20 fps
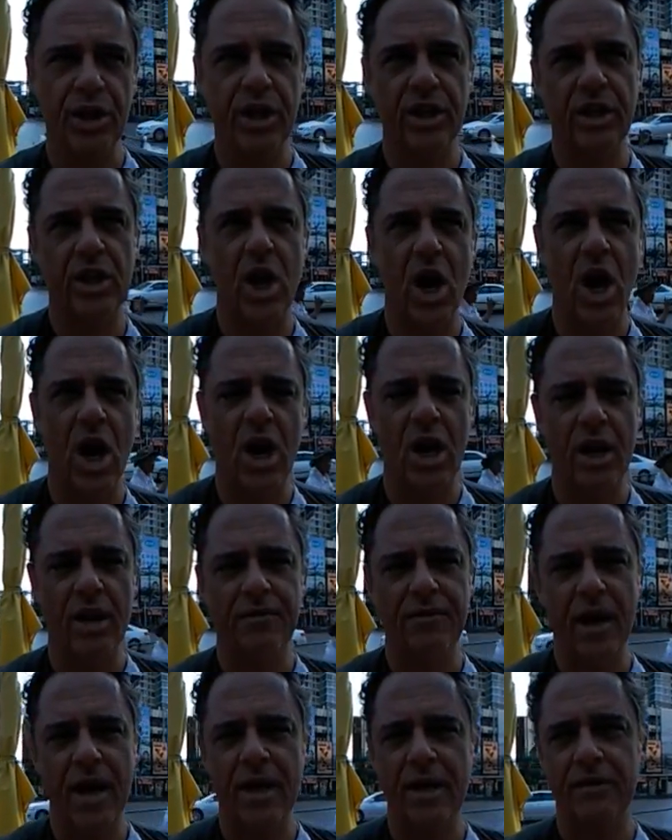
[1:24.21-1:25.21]
guitar,
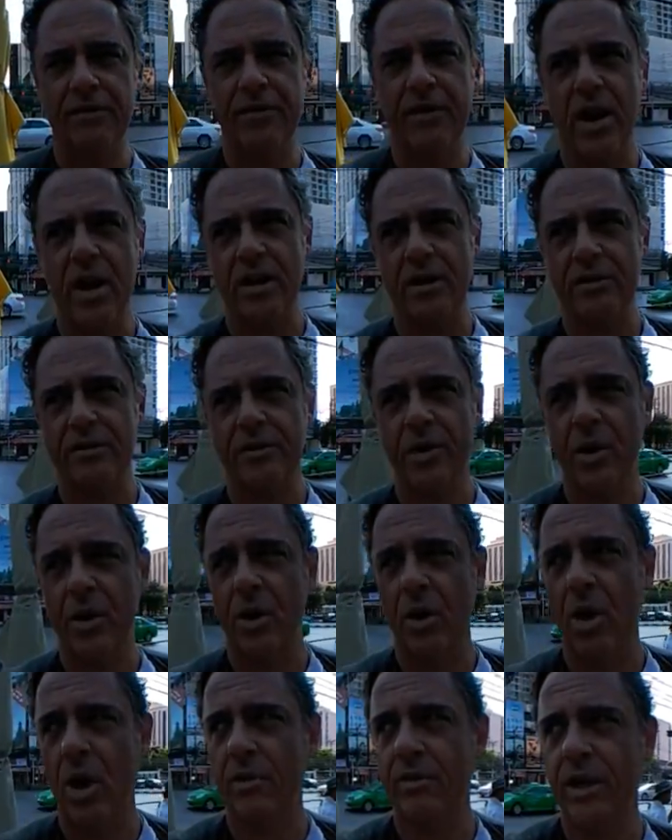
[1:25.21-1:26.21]
if I can find a
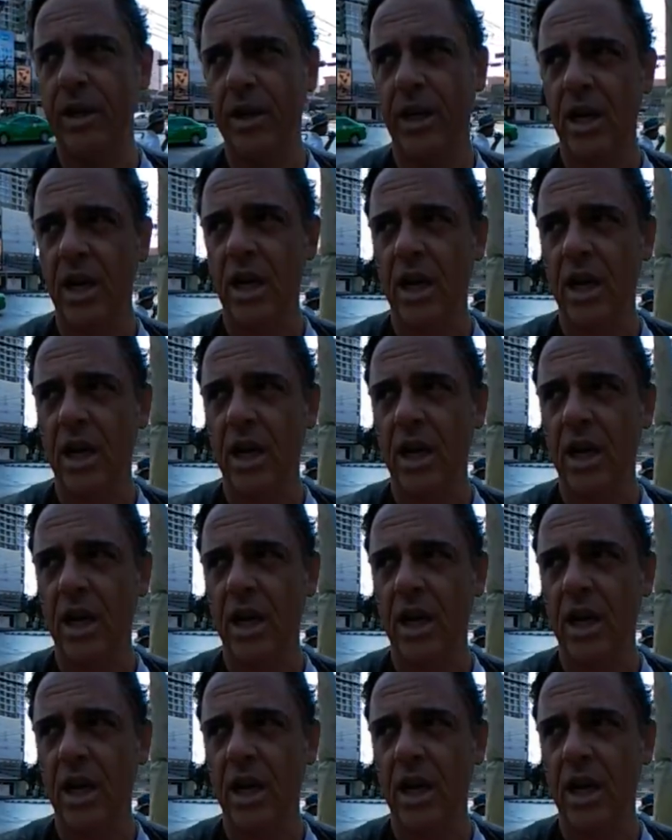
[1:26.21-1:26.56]
photo of it,